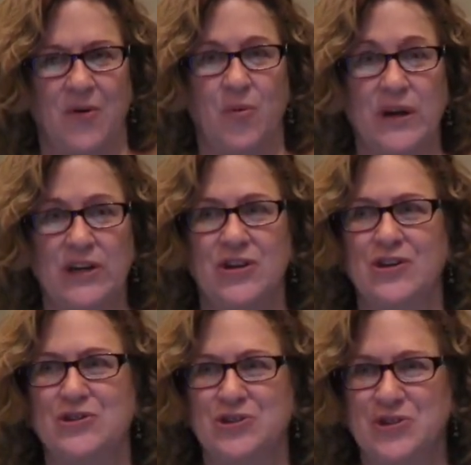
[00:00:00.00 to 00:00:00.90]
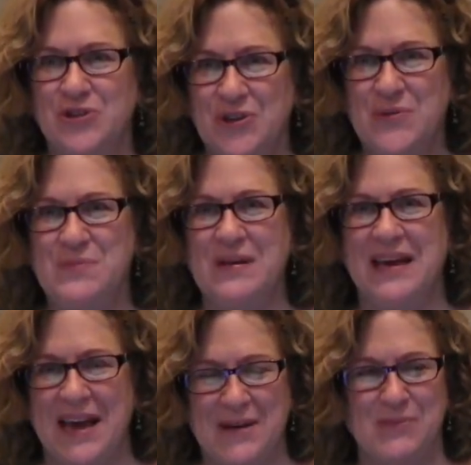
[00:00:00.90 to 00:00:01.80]
We should
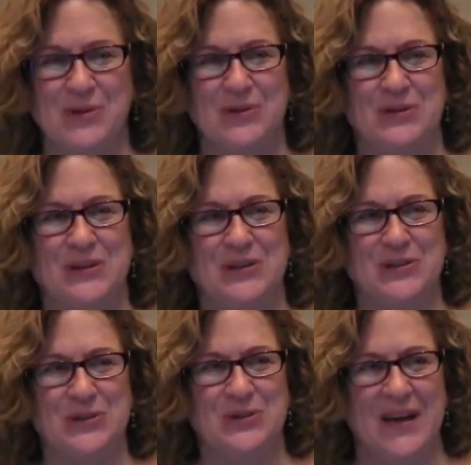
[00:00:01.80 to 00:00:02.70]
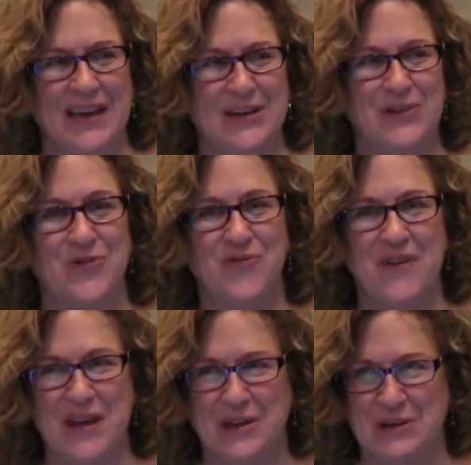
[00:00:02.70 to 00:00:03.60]
be able to handle
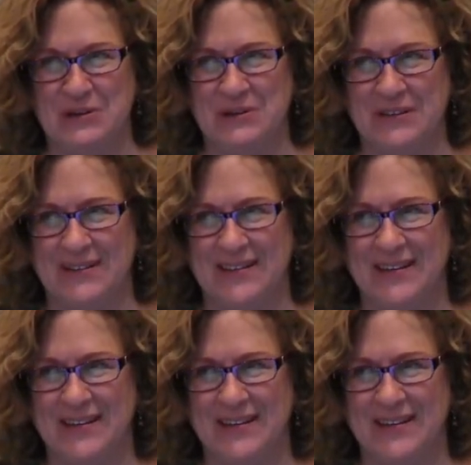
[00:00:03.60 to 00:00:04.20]
failure